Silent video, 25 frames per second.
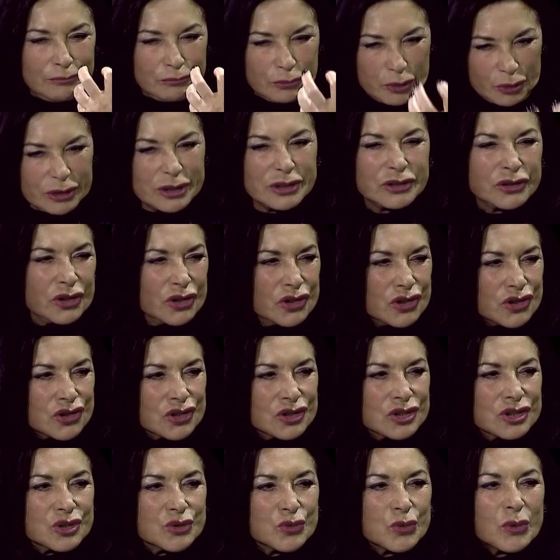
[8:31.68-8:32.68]

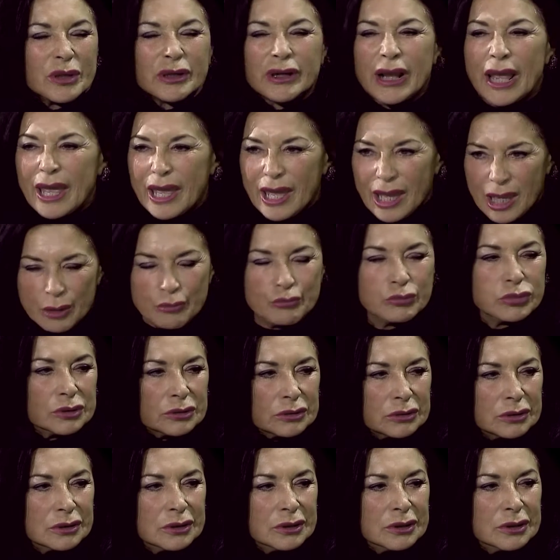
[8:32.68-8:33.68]
politicians were
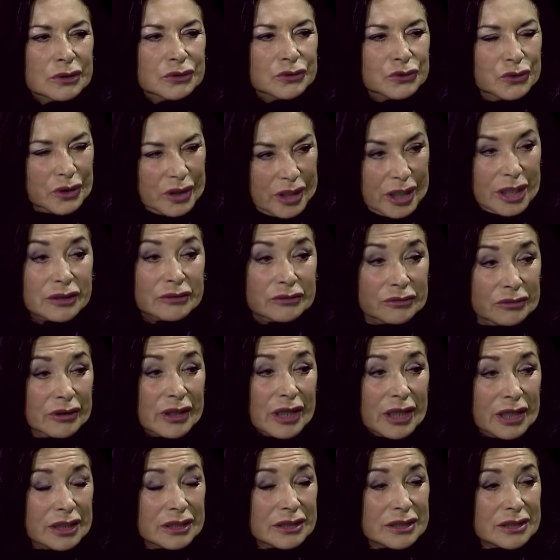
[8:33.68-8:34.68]
able to get
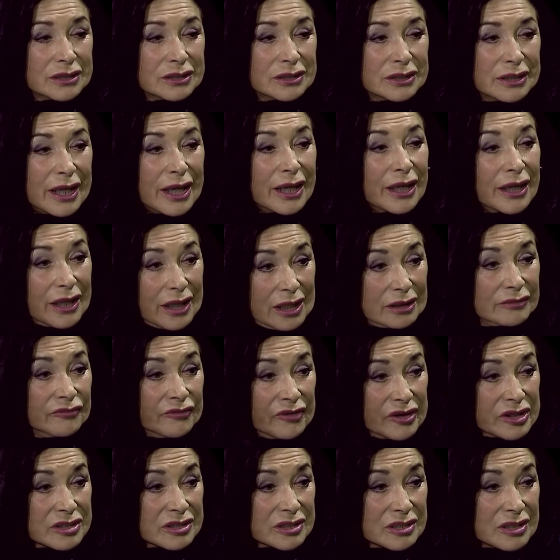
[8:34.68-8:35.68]
together and get
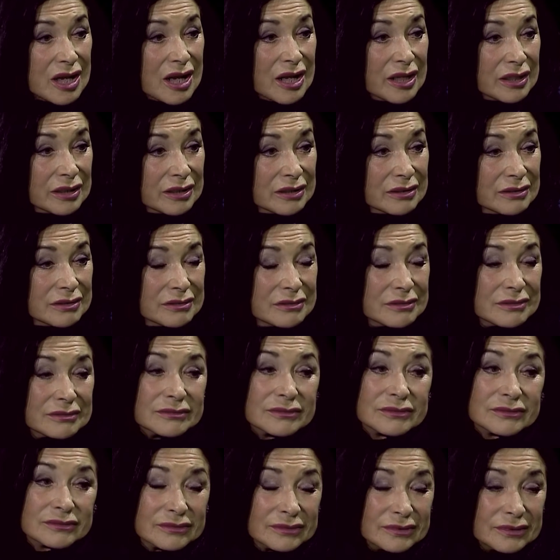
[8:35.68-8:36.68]
things done. Yeah,
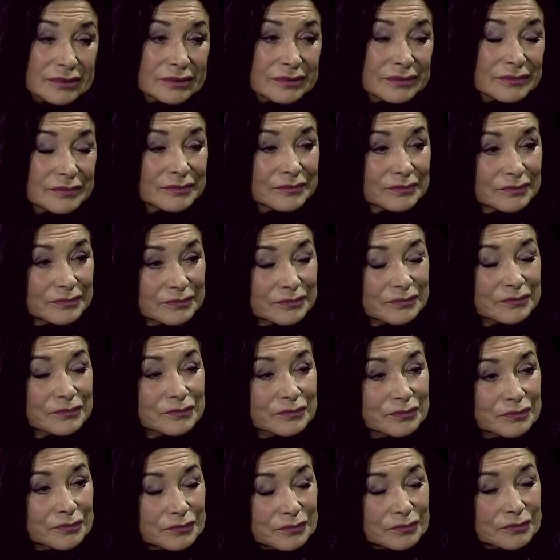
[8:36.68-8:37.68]
well, it was very important.
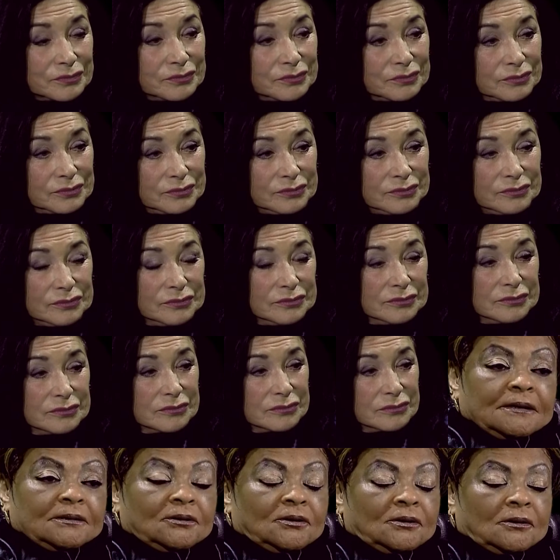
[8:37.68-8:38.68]
I mean, years ago,
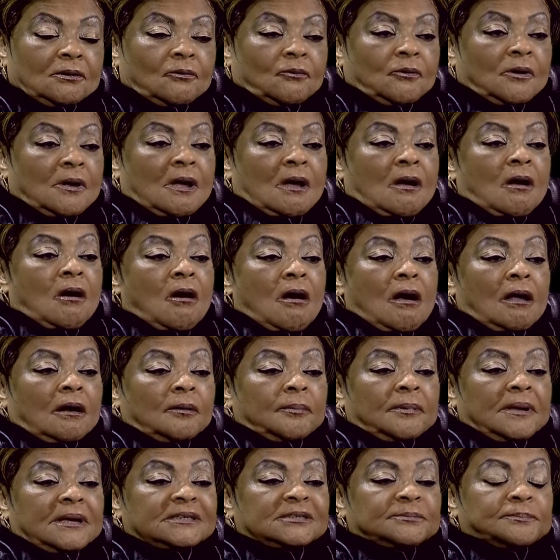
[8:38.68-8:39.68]

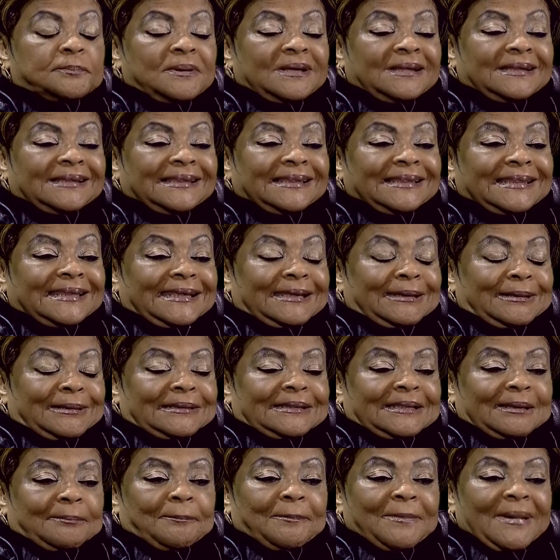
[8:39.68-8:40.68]
Harlem has been
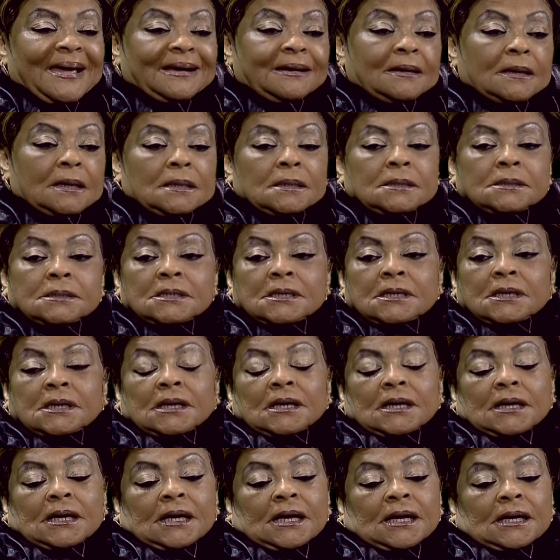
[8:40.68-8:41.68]
the Mecca
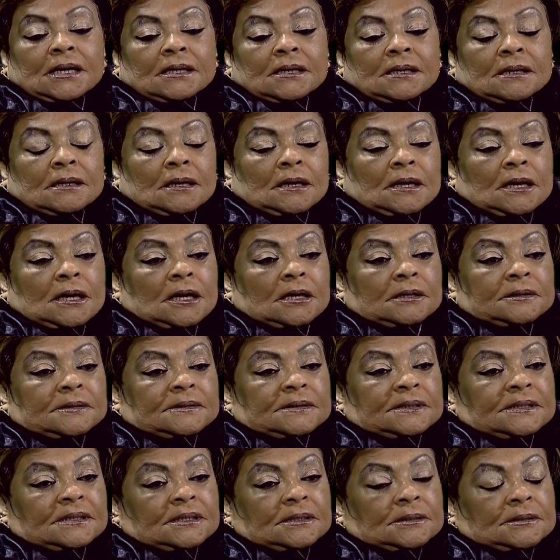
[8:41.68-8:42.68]
and
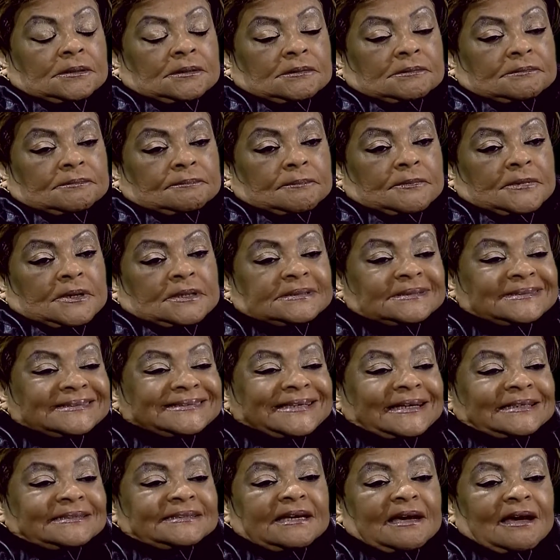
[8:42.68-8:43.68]
the
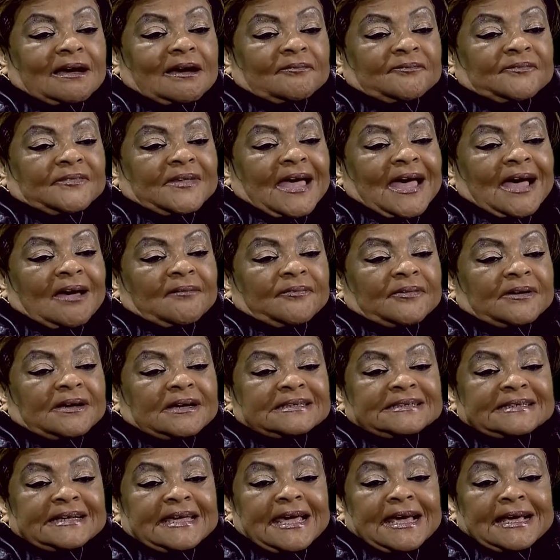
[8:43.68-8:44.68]
center of the
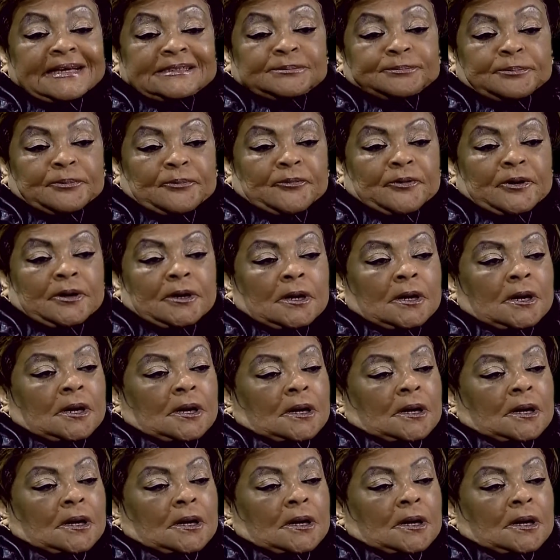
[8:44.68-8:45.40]
African diaspora